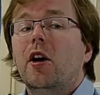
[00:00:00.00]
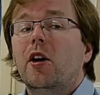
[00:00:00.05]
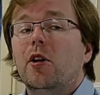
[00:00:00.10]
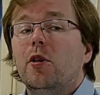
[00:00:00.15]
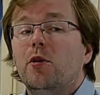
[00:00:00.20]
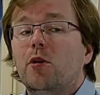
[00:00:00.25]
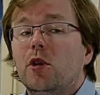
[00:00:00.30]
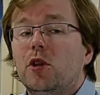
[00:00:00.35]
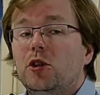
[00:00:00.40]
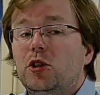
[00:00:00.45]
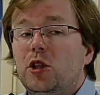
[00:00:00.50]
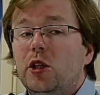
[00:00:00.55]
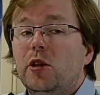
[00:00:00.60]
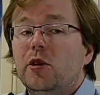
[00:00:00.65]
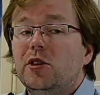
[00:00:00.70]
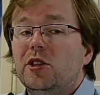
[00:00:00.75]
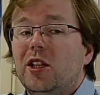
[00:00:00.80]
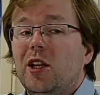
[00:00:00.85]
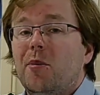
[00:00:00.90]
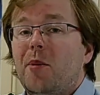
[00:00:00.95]
can
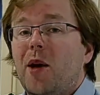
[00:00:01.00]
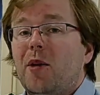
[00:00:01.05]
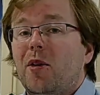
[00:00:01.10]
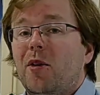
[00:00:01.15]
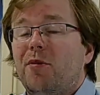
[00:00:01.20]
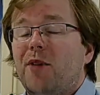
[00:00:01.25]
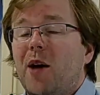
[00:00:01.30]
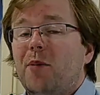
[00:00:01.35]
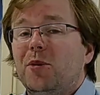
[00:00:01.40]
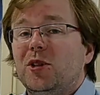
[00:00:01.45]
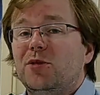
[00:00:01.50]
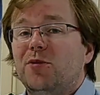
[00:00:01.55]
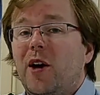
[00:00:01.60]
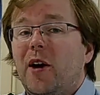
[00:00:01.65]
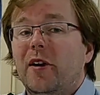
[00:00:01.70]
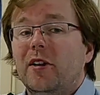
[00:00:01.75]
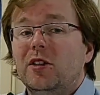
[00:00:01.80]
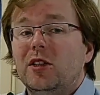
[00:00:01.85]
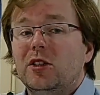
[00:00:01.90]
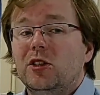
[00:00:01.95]
reduce the amount of
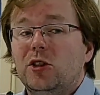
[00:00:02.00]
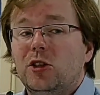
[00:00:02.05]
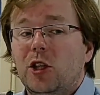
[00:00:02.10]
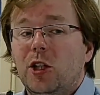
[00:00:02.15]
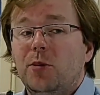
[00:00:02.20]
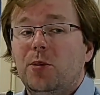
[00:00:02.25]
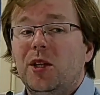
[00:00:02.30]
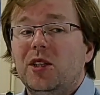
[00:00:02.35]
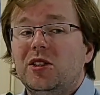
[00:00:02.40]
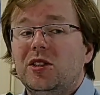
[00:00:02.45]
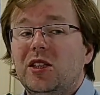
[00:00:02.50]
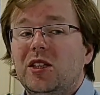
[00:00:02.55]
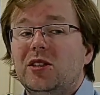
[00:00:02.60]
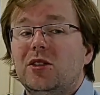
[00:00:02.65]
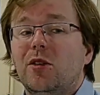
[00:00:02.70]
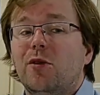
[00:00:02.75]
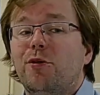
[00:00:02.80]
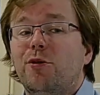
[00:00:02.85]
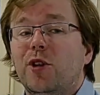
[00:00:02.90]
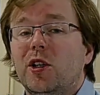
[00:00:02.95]
atmospheric
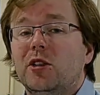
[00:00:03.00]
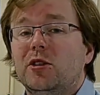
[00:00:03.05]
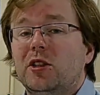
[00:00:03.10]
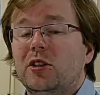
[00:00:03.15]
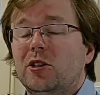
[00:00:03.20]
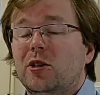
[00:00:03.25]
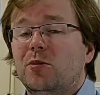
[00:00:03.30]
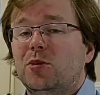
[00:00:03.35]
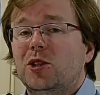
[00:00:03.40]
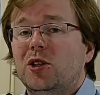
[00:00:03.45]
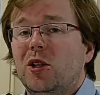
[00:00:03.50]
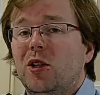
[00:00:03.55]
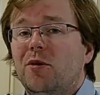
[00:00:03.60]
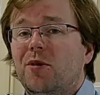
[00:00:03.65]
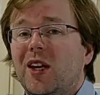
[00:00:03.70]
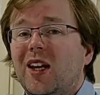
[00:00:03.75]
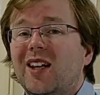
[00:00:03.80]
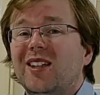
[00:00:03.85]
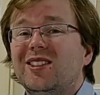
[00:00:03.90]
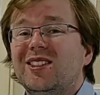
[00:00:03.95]
disturbances versus
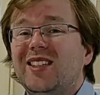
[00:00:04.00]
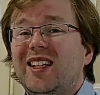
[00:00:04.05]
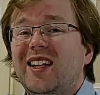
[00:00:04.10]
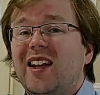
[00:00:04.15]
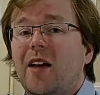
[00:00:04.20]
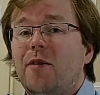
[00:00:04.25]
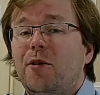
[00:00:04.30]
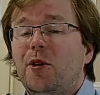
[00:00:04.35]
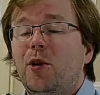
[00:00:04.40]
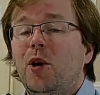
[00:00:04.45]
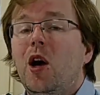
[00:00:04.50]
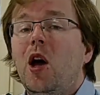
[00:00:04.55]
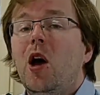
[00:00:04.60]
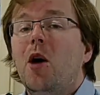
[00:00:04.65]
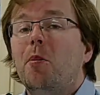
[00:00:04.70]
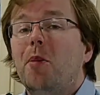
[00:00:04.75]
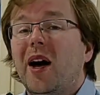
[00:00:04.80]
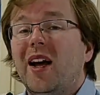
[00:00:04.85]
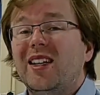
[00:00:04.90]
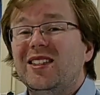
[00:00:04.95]
observing at sea level
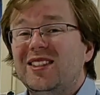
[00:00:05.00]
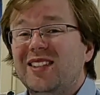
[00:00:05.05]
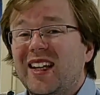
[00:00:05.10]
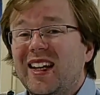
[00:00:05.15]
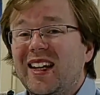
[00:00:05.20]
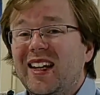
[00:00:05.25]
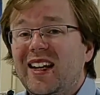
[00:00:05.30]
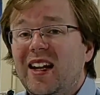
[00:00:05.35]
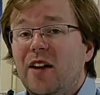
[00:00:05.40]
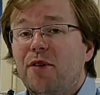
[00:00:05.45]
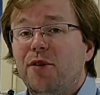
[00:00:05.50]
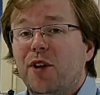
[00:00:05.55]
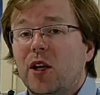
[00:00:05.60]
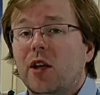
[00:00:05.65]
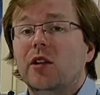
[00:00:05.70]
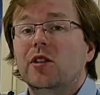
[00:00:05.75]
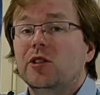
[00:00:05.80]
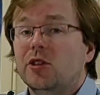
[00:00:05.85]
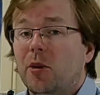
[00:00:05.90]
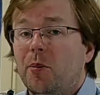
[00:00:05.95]
by a
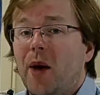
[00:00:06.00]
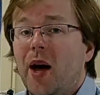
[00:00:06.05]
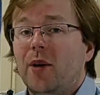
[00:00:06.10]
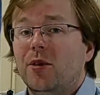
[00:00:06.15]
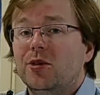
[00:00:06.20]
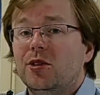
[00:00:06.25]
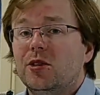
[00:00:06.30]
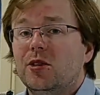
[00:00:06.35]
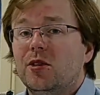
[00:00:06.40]
significant amount.